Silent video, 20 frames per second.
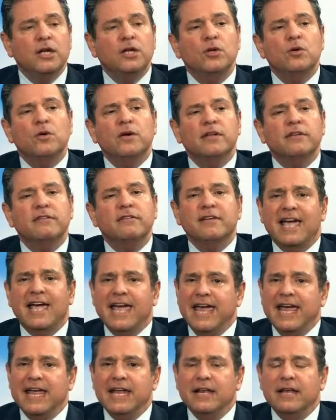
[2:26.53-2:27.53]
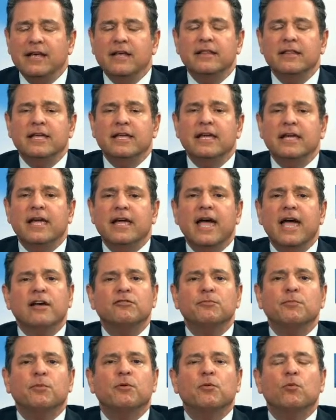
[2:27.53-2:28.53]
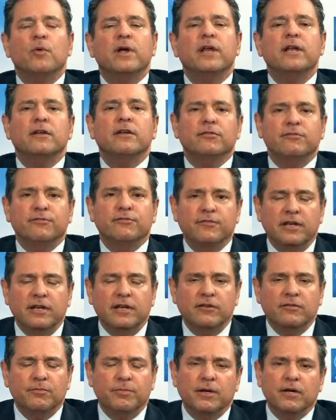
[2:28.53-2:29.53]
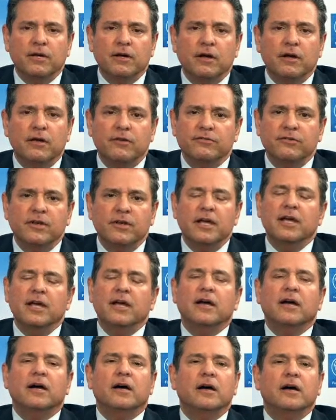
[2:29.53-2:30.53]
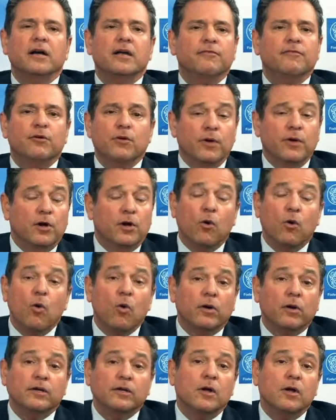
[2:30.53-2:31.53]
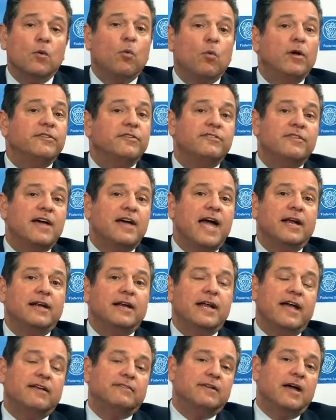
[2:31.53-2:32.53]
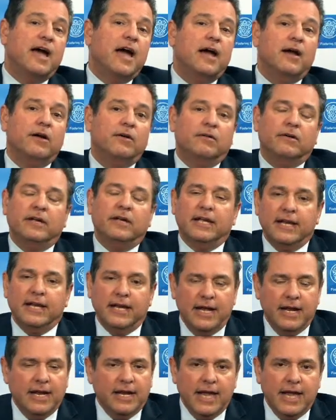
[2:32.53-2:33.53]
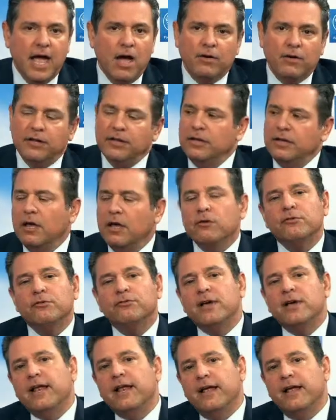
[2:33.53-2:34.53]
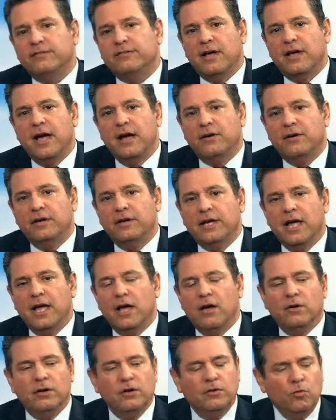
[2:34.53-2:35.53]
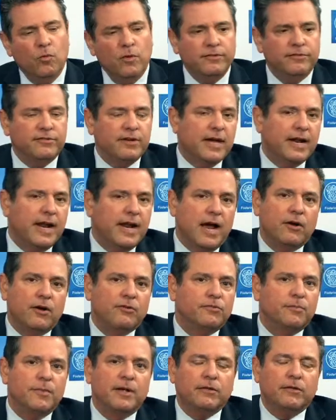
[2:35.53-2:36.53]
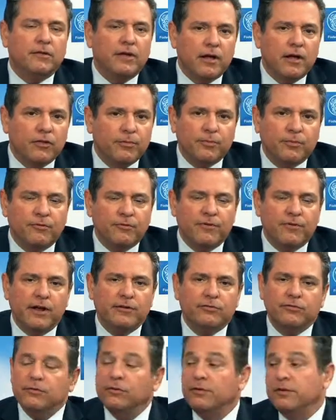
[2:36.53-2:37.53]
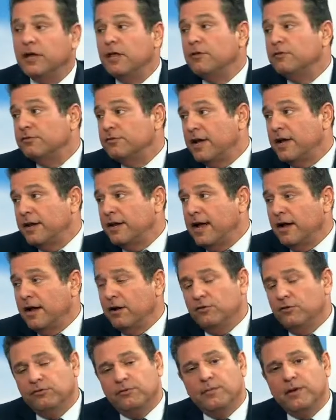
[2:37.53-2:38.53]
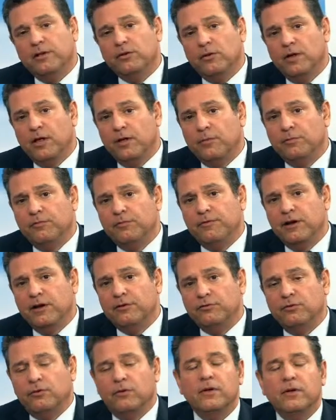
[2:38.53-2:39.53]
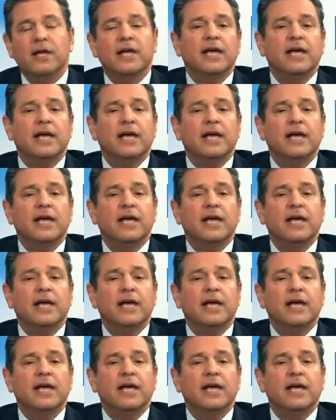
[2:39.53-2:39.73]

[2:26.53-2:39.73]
You contain the expert witness fees because if you're in court, one side has to hire an accountant, the other side has to hire an accountant. One side hires a mental health professional, the other side hires a mental health professional.